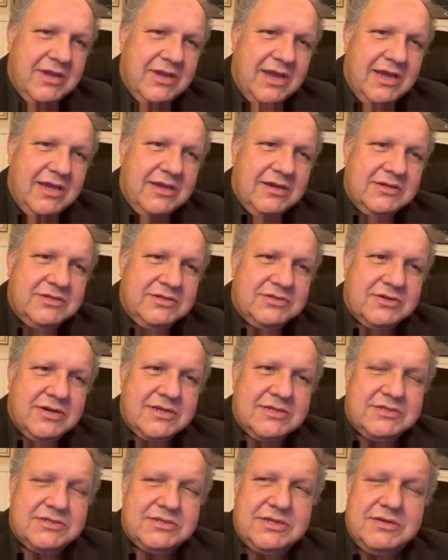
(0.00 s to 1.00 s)
I
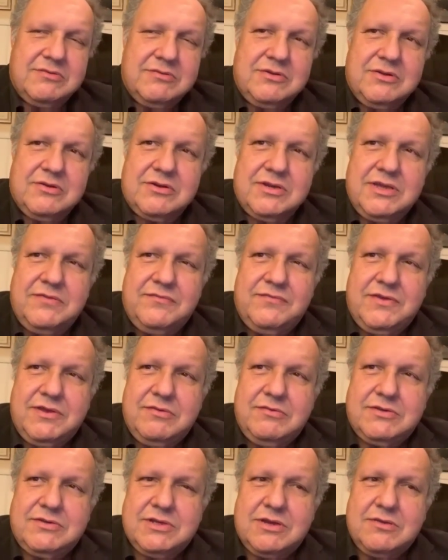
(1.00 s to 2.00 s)
trust you. Look, if
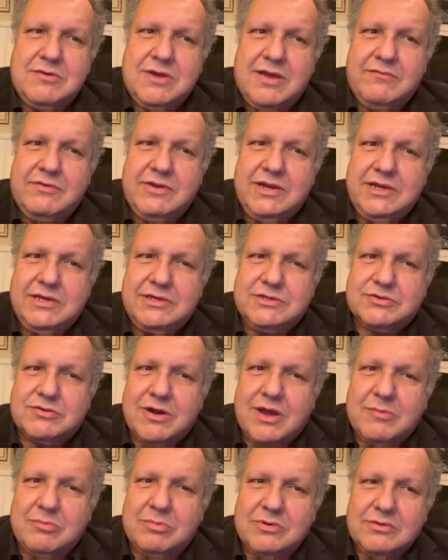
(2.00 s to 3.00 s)
you do have any
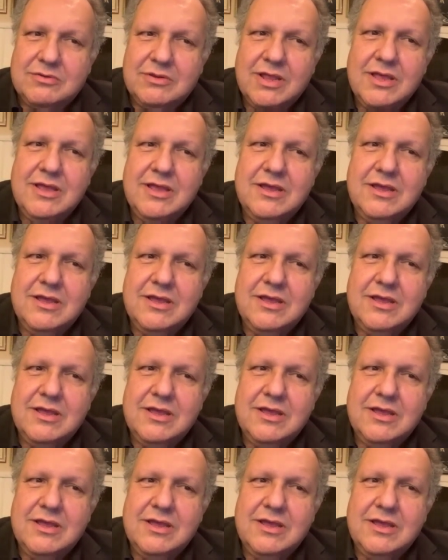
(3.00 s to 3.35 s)
trouble,